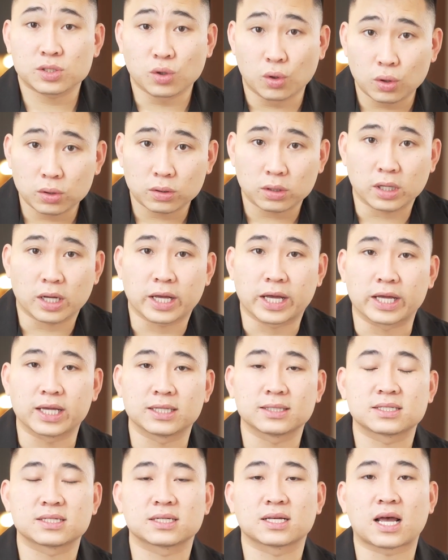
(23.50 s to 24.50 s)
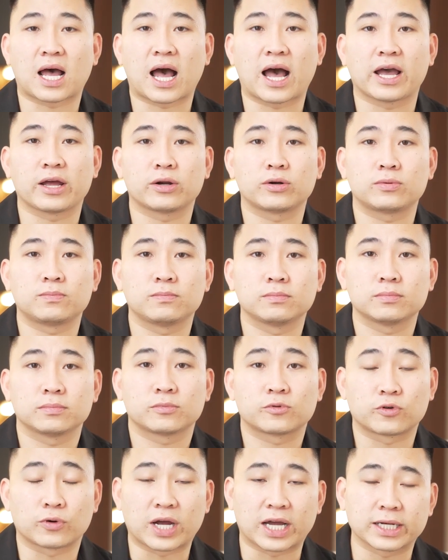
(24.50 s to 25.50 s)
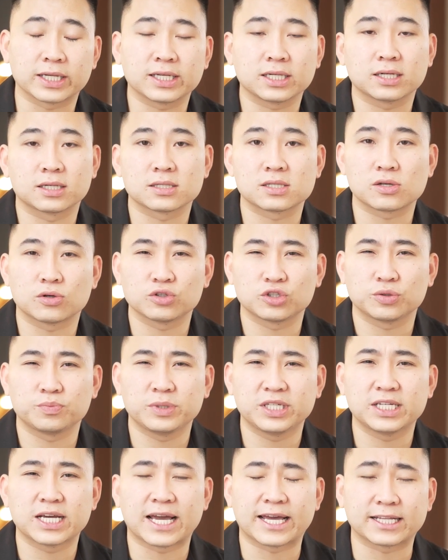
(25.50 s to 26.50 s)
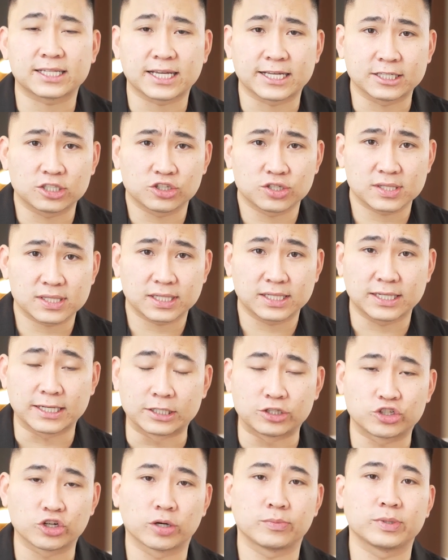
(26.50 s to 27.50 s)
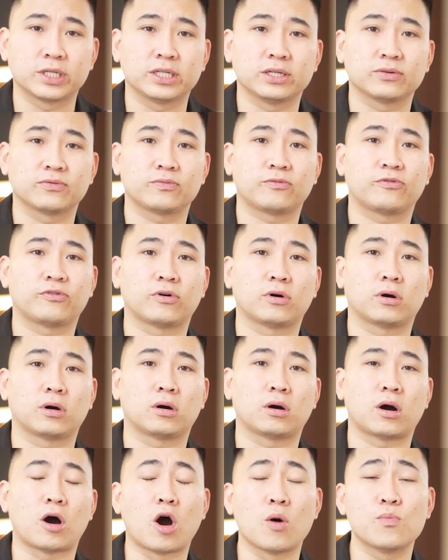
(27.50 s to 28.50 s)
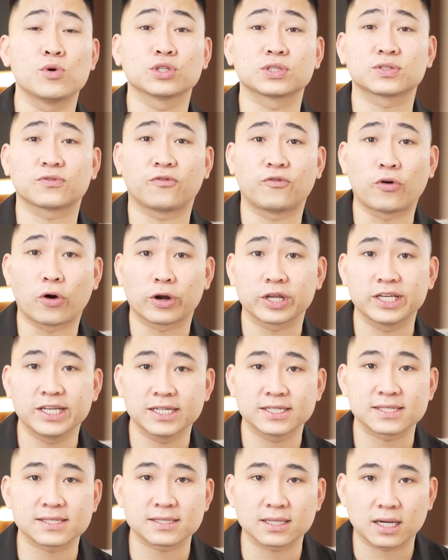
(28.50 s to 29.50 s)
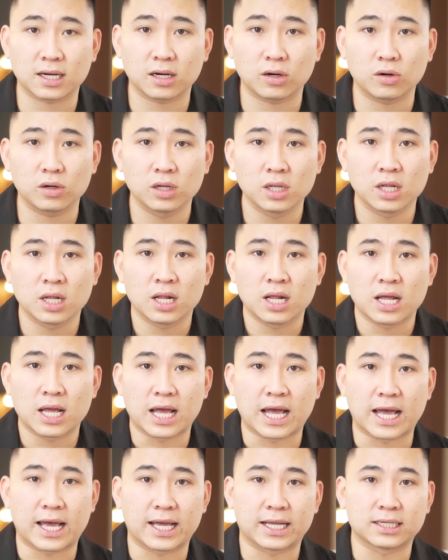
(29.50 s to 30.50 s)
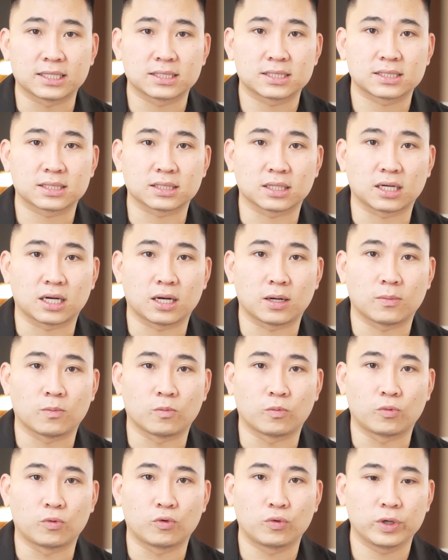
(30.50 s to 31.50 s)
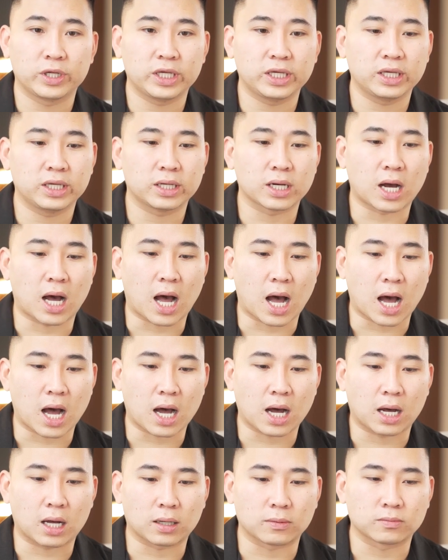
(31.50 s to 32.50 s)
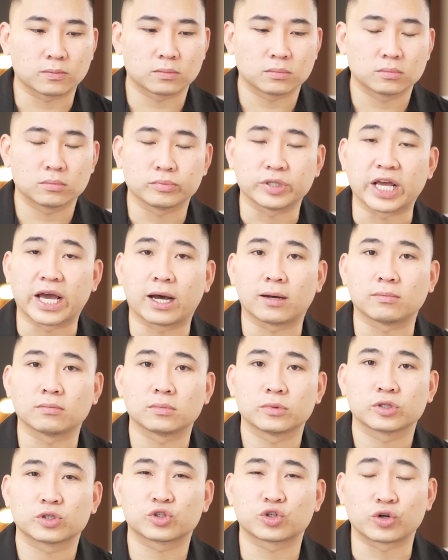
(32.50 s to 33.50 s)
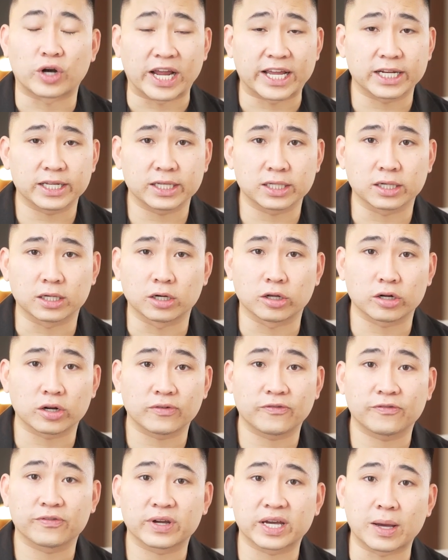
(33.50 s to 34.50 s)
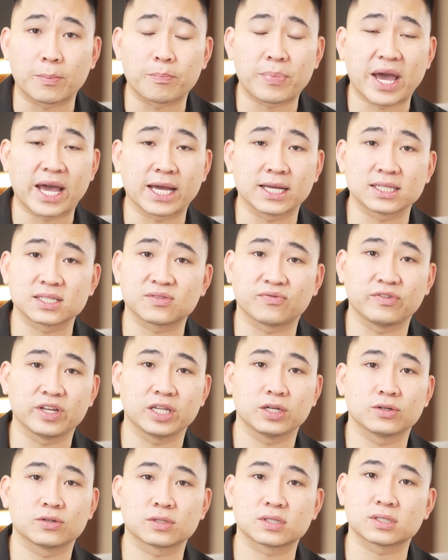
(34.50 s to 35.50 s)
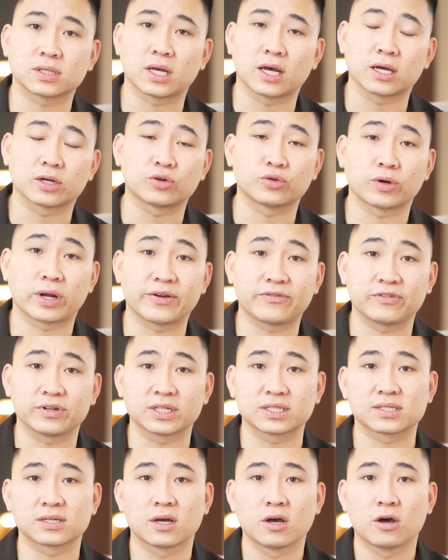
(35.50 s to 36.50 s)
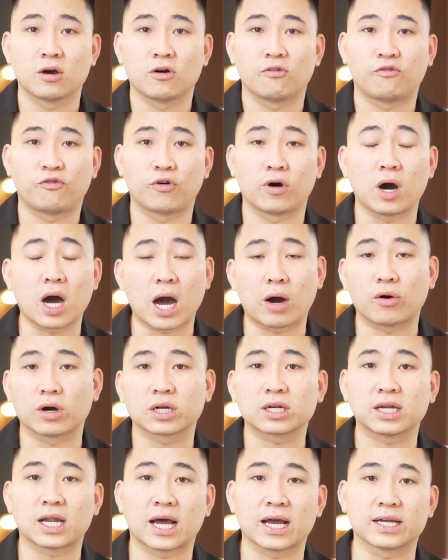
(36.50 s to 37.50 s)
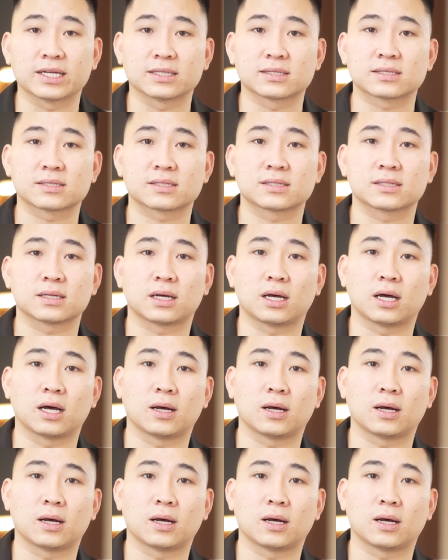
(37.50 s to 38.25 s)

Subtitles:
is Hung and I am running a social media ad agency in Germany for almost 4 years now, and we are creating a lot of campaigns, videos, graphics for our clients